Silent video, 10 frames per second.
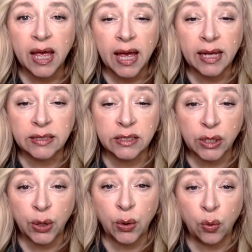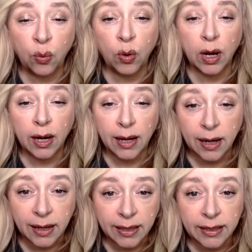And so
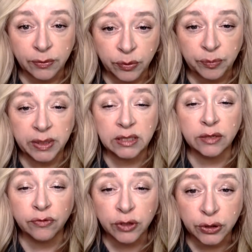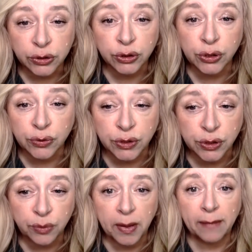uh, it will be difficult to
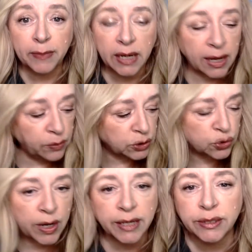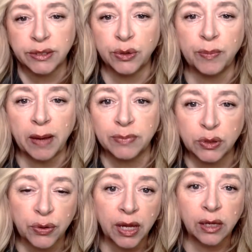zoom up. But I will try to zoom up
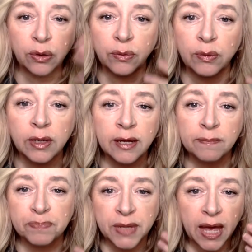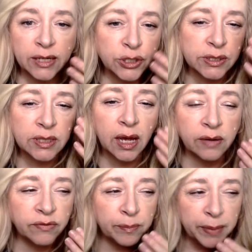so that you get just kind
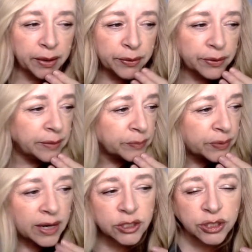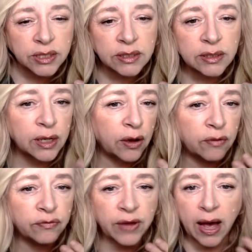of a better impression
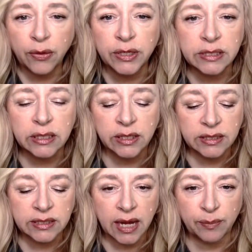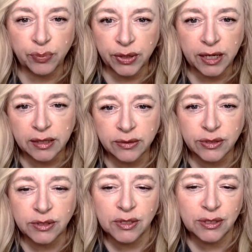of how this looks. I'm pretty
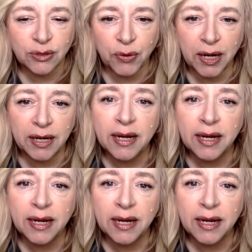close to the screen